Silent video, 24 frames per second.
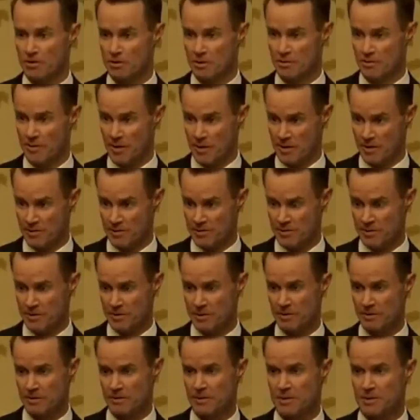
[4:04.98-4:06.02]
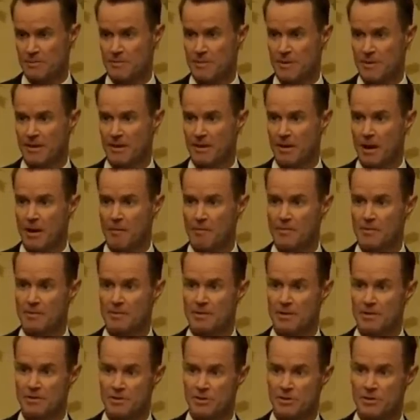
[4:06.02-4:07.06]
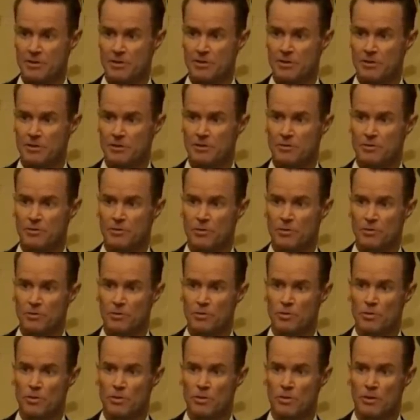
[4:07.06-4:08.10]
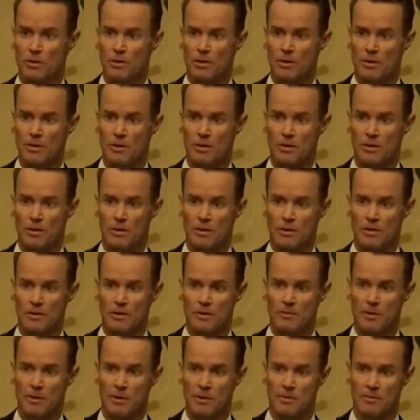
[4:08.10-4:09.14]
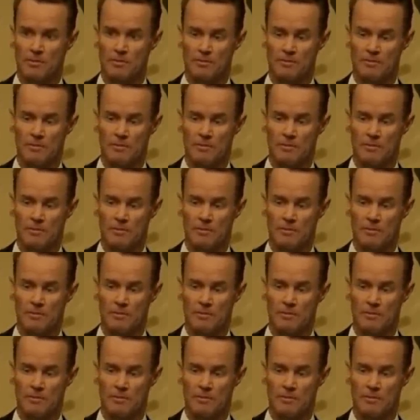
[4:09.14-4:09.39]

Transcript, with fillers: Johnson of Harris to speak in opposition to the bill.